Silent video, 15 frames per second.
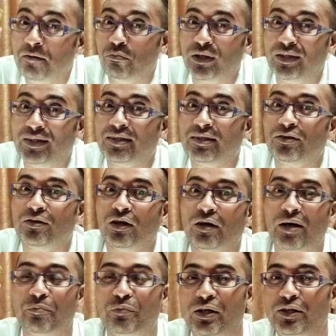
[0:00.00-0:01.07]
but this is going to
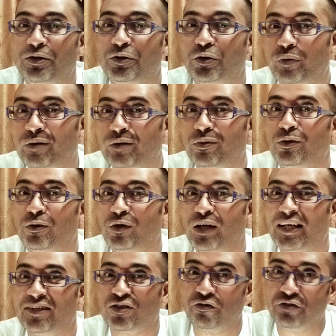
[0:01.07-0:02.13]
be appealing to people who
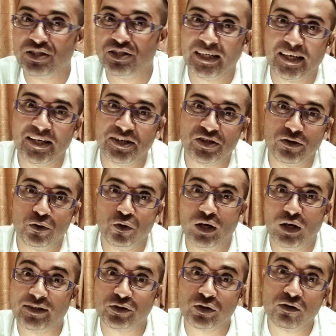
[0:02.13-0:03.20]
like sophistication who
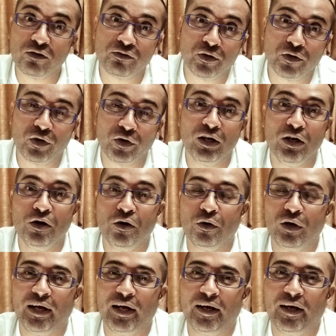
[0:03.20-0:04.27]
likes tom ford
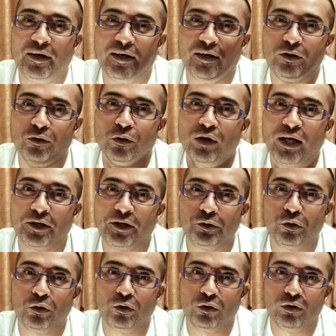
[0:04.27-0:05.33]
and uh, who like
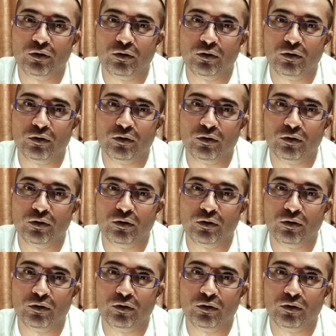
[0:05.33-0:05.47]
to